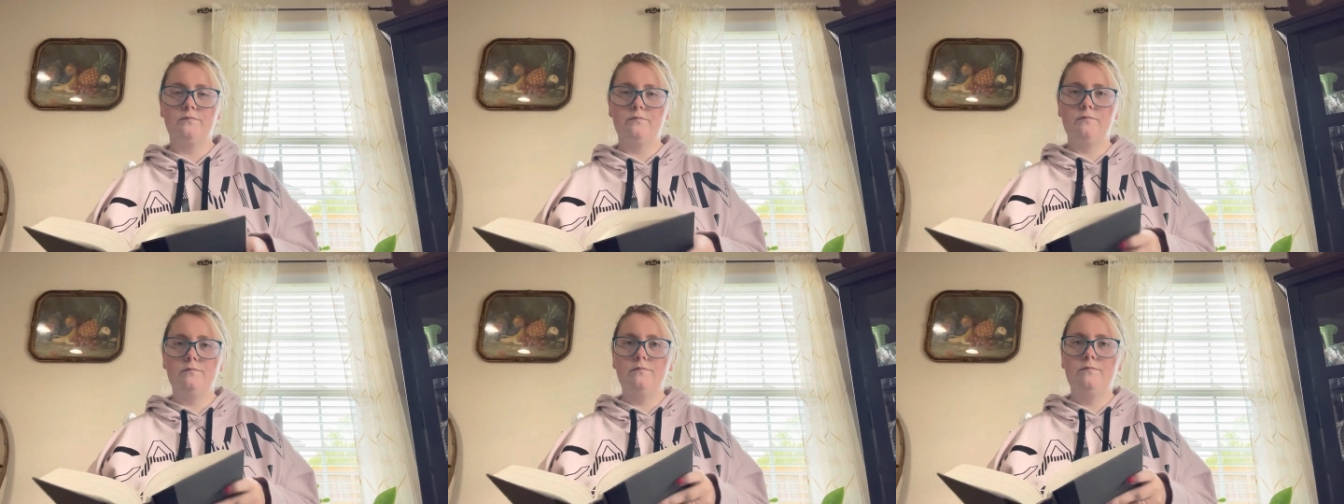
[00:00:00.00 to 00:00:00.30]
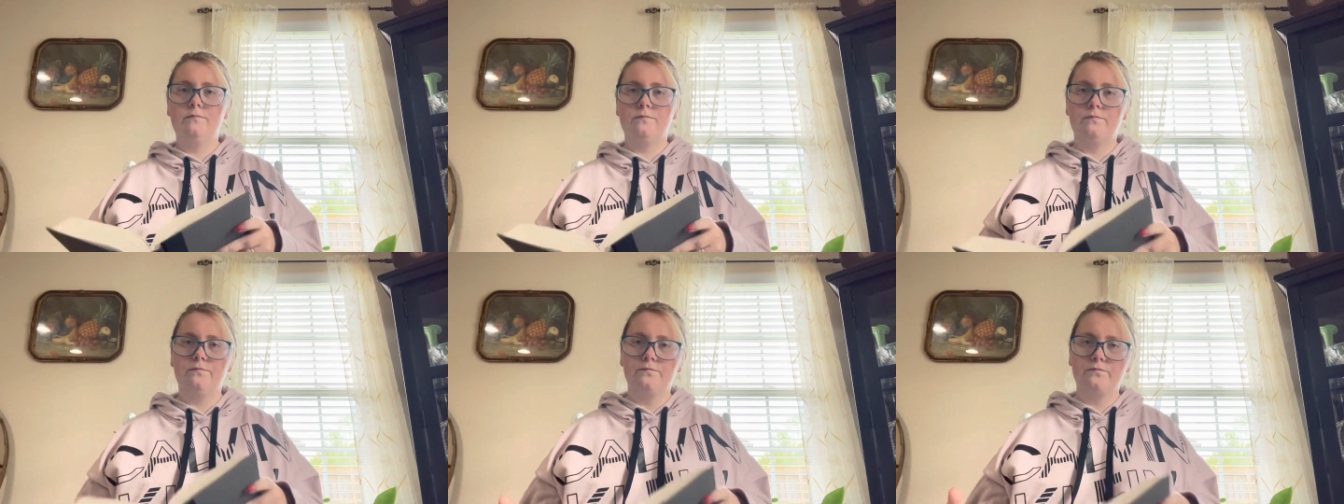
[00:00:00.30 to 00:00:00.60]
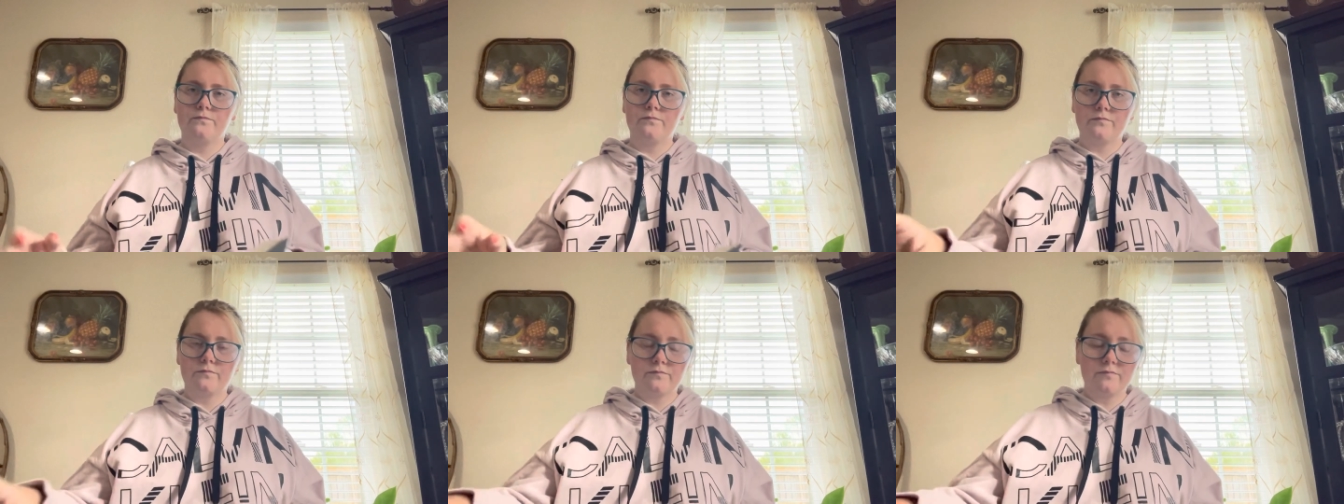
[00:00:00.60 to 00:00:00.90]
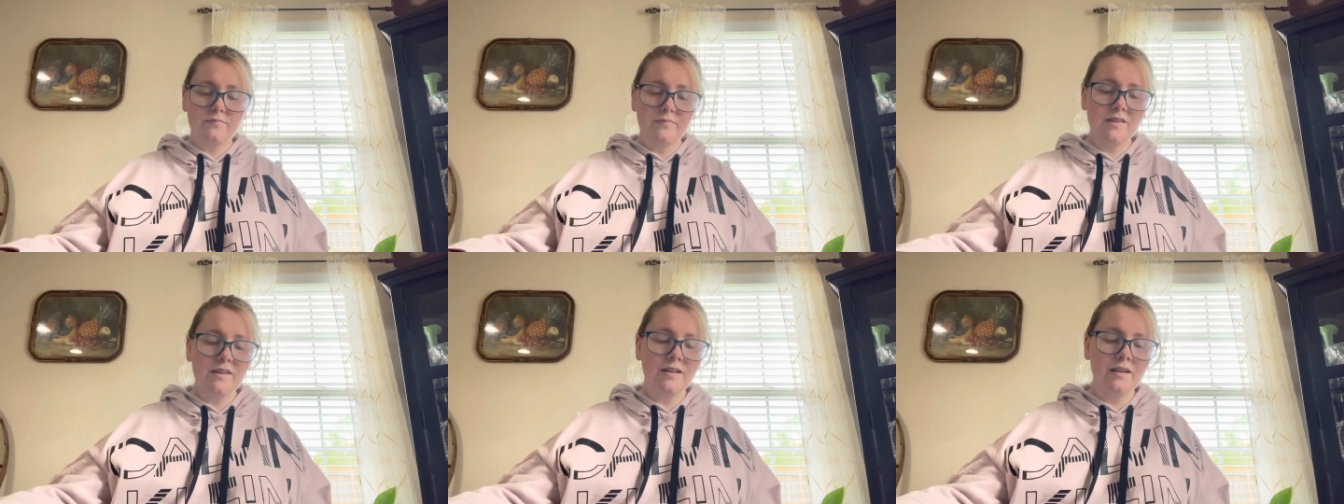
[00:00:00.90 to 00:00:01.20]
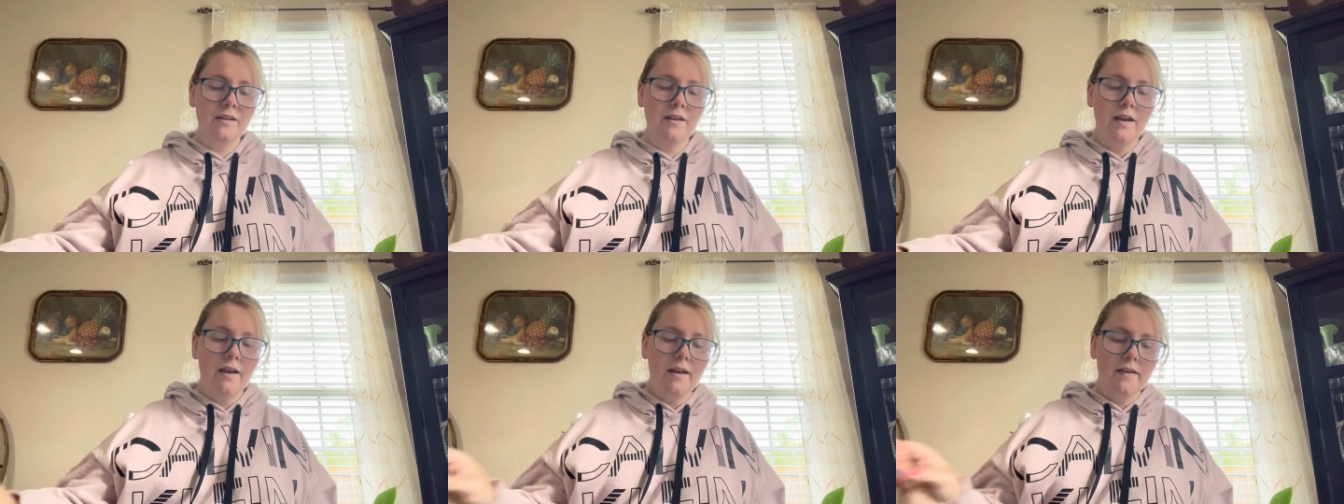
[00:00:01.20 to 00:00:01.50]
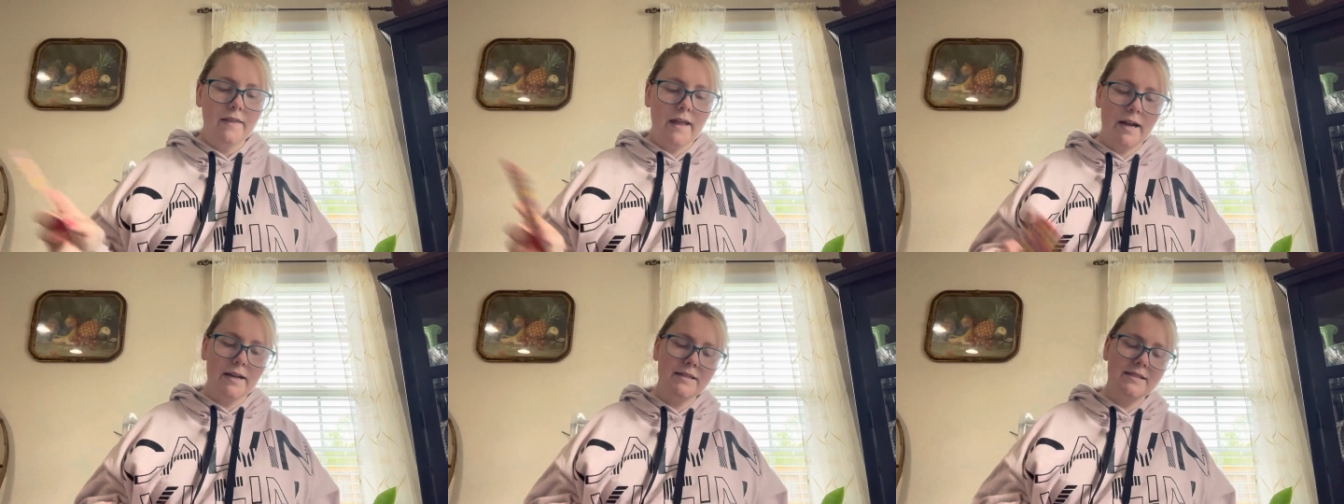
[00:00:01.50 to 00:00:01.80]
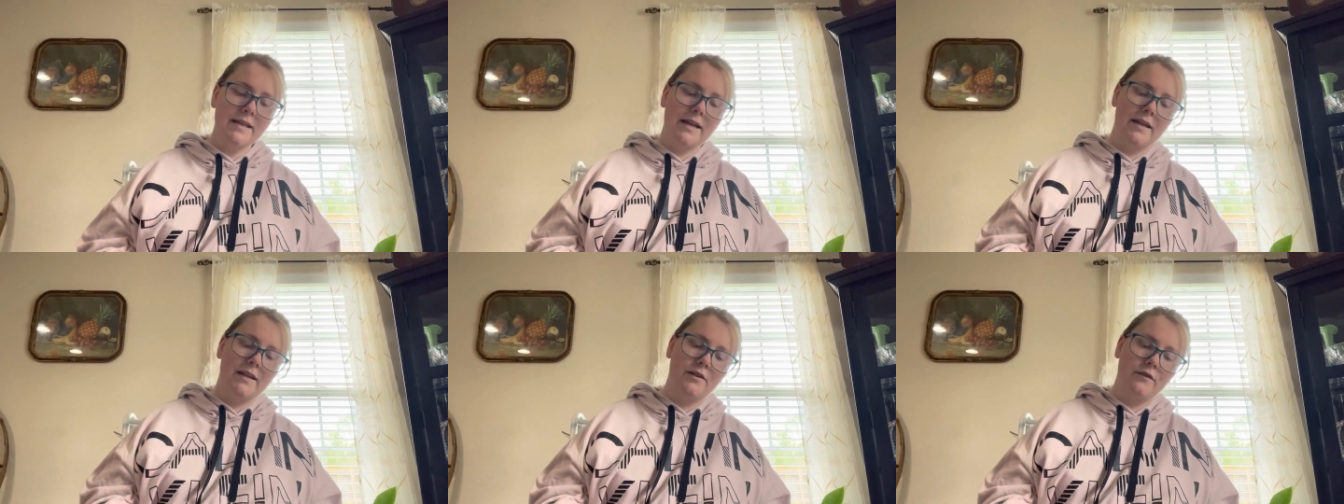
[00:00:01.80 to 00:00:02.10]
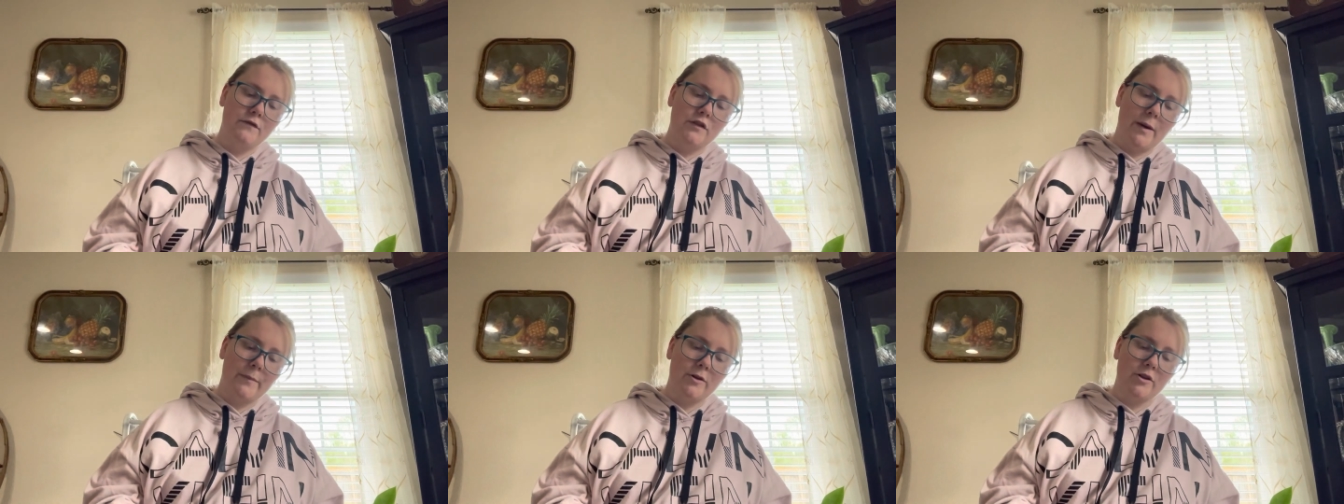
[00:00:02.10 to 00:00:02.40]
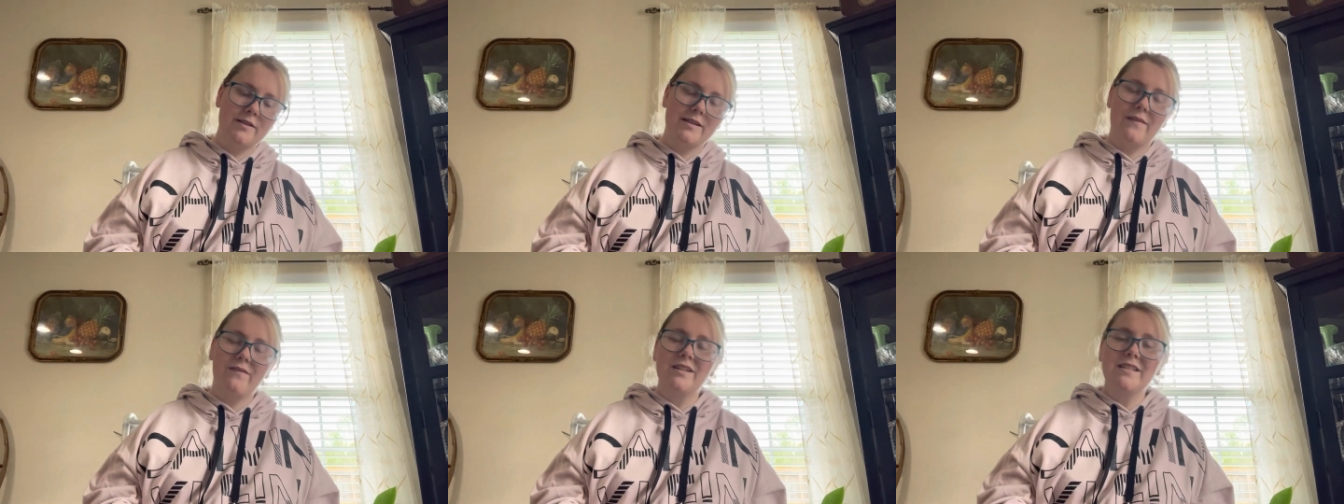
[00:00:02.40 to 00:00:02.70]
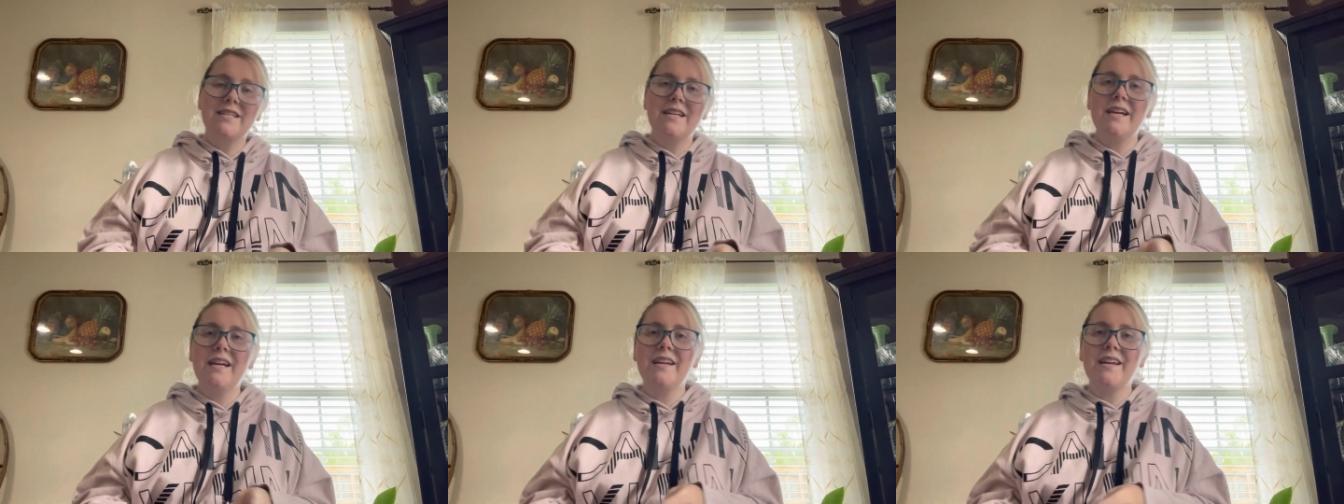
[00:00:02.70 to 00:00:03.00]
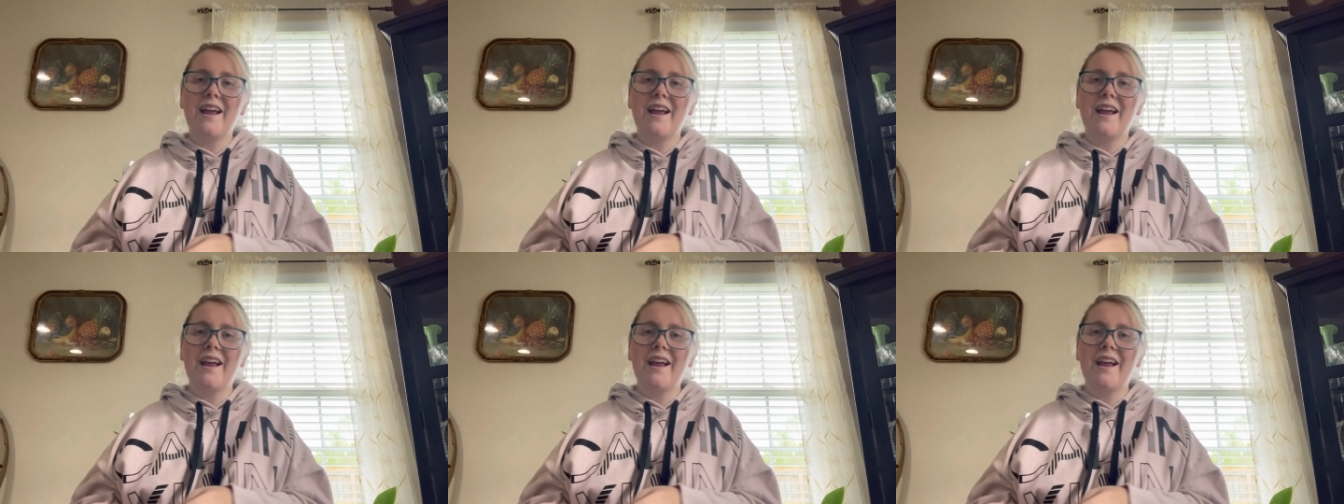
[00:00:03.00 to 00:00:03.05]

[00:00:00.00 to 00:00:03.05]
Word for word: that is the end of chapter 17.